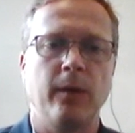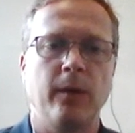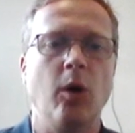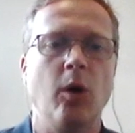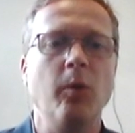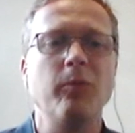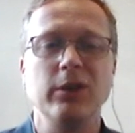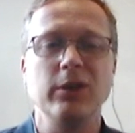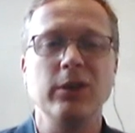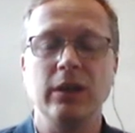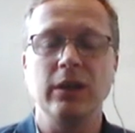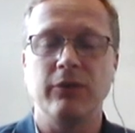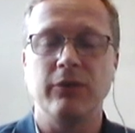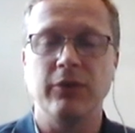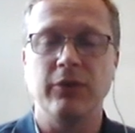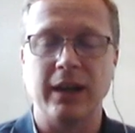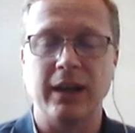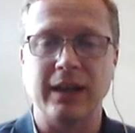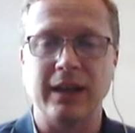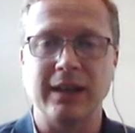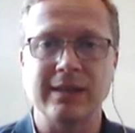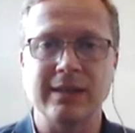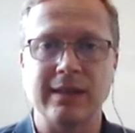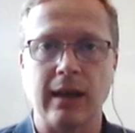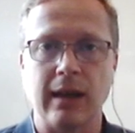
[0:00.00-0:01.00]
Hopefully you've got
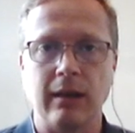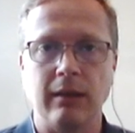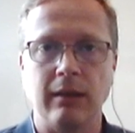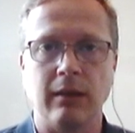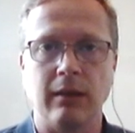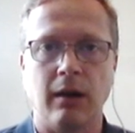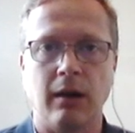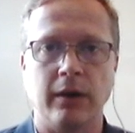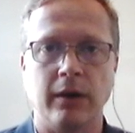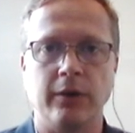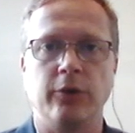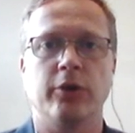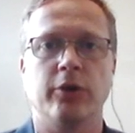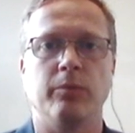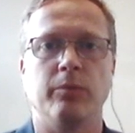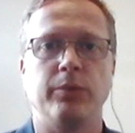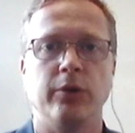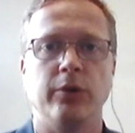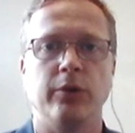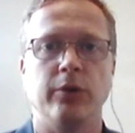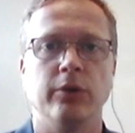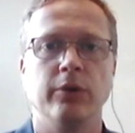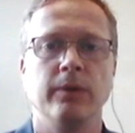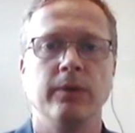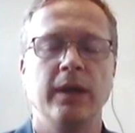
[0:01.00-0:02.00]
Excel on your
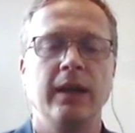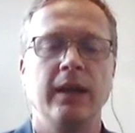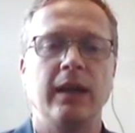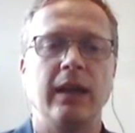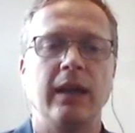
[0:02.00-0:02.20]
computer.